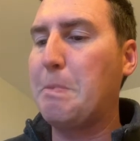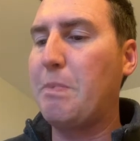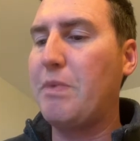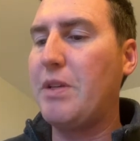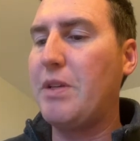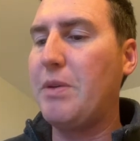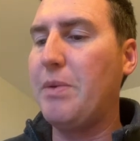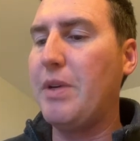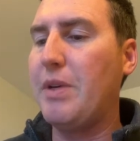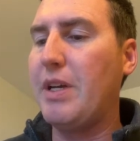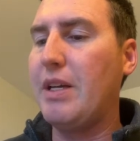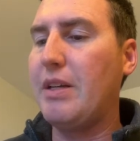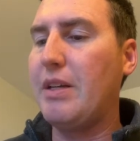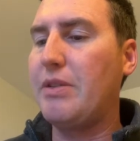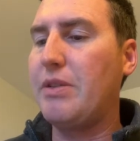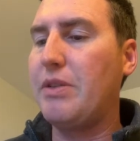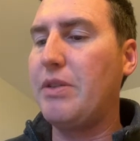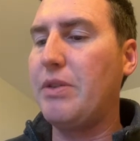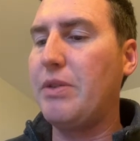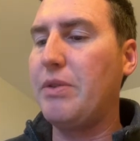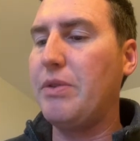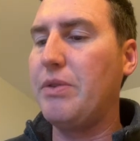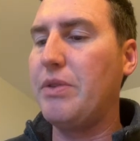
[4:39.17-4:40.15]
till we get
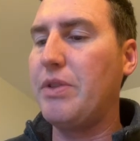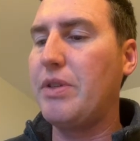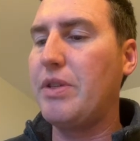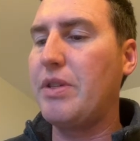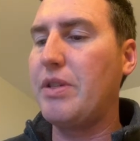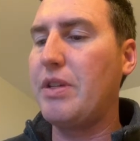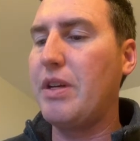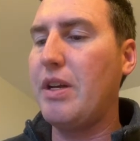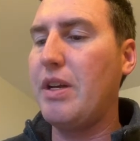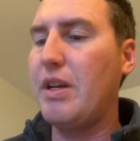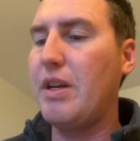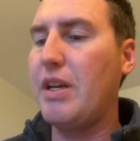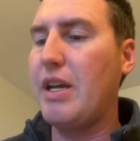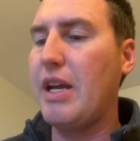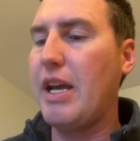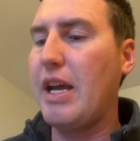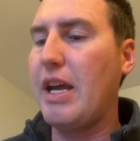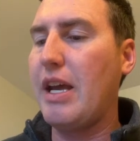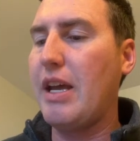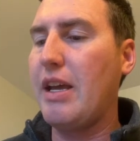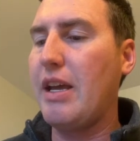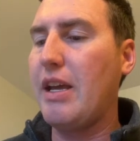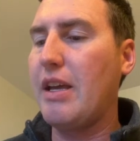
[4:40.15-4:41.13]
to
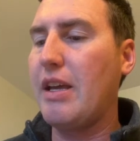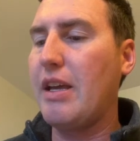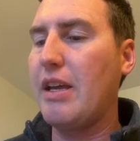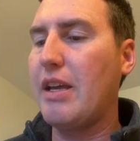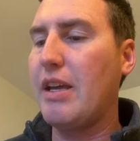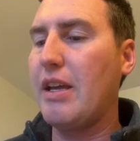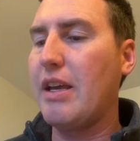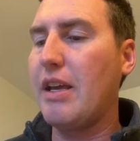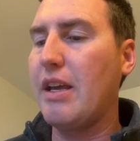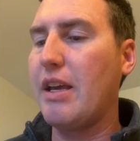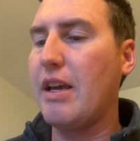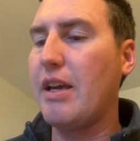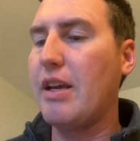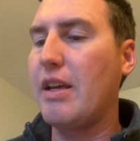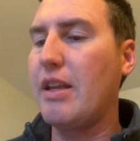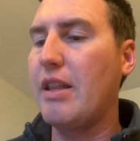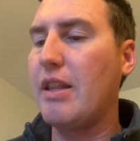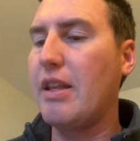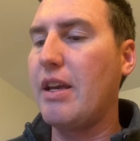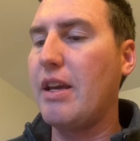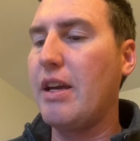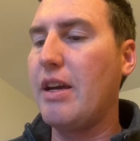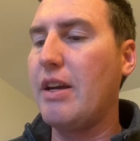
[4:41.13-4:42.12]
Sunday,
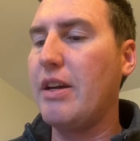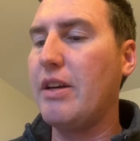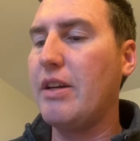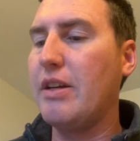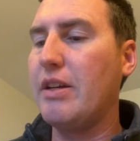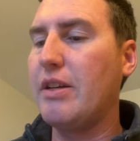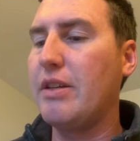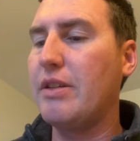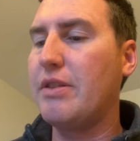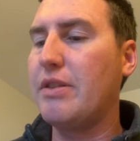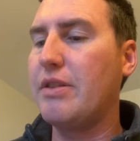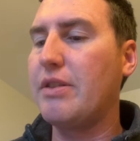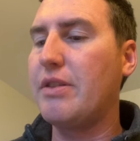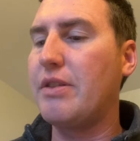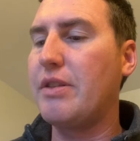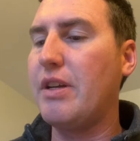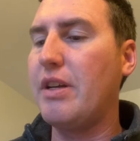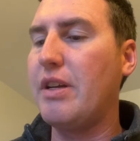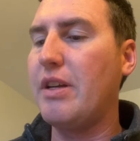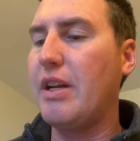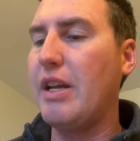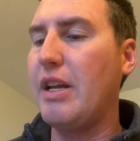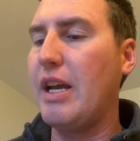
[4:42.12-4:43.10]
and there is
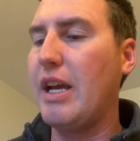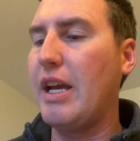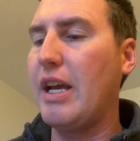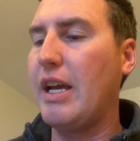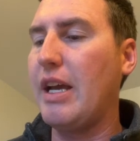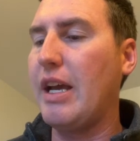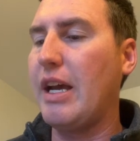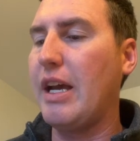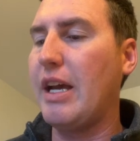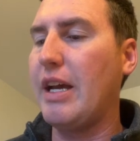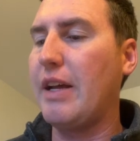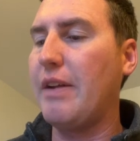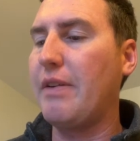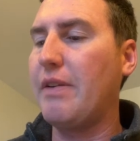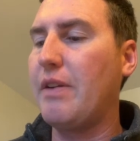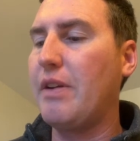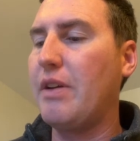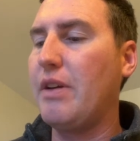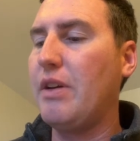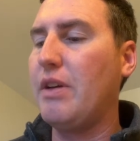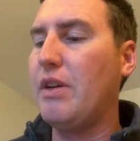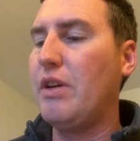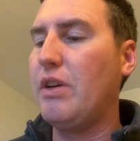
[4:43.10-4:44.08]
Sunday at
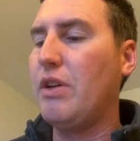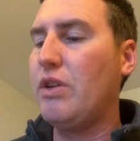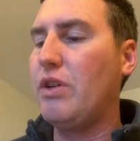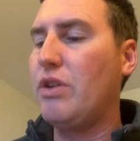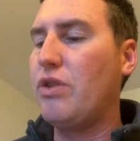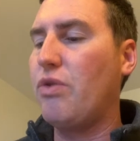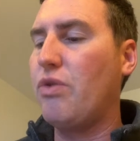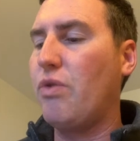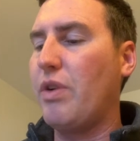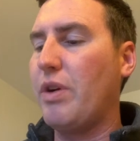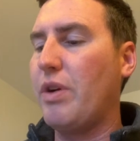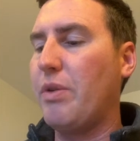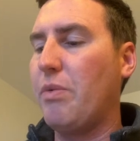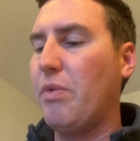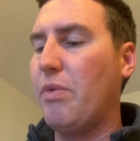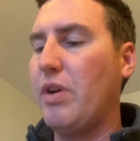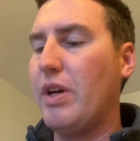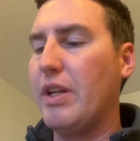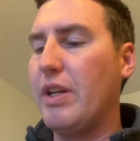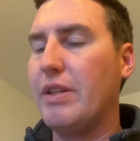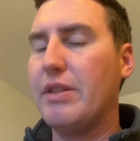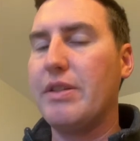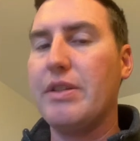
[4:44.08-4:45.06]

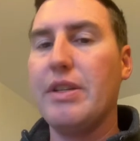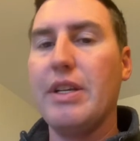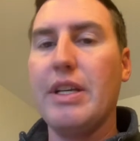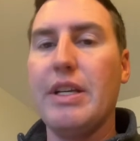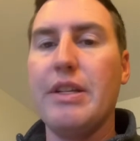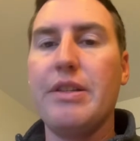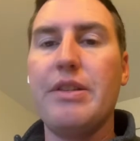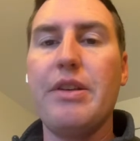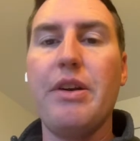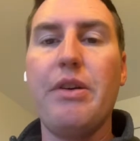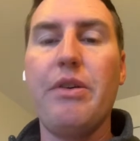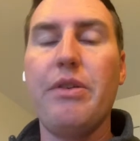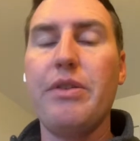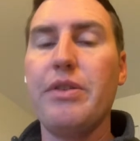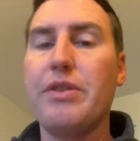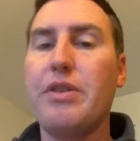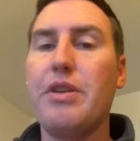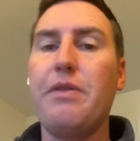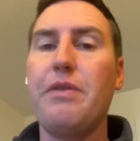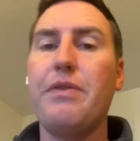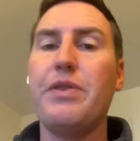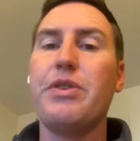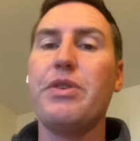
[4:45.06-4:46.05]
21Z. So on the
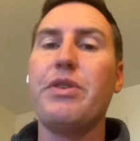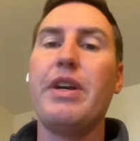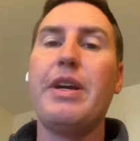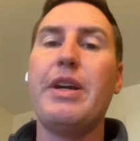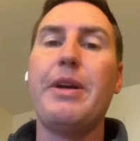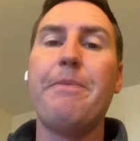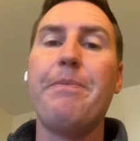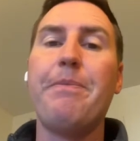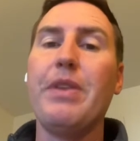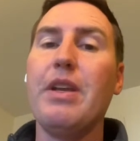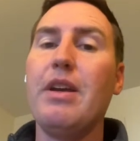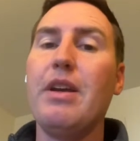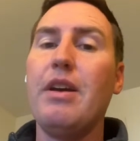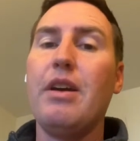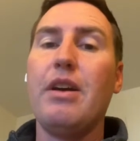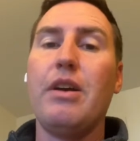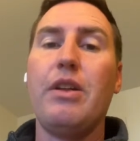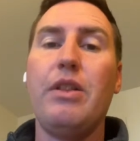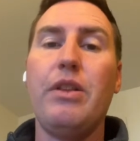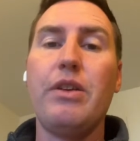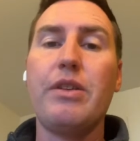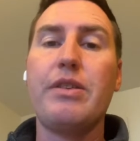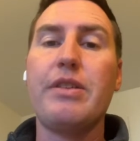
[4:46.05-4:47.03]
surface right here,
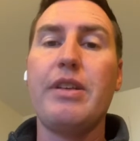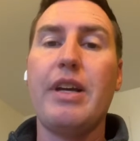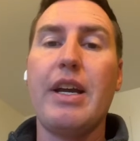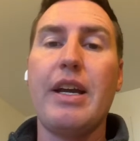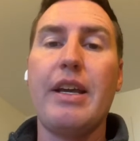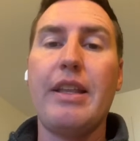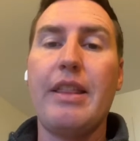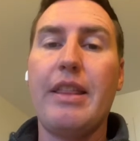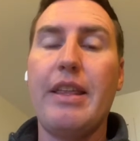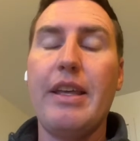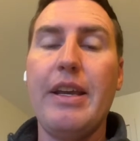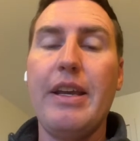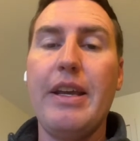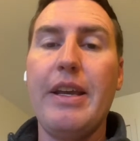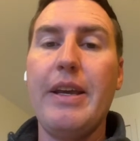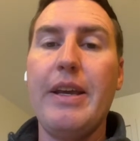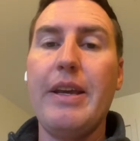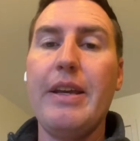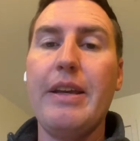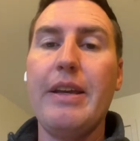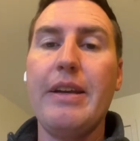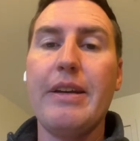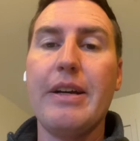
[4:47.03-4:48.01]
looks like
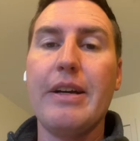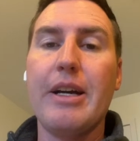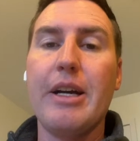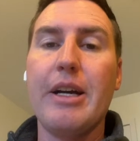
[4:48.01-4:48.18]
the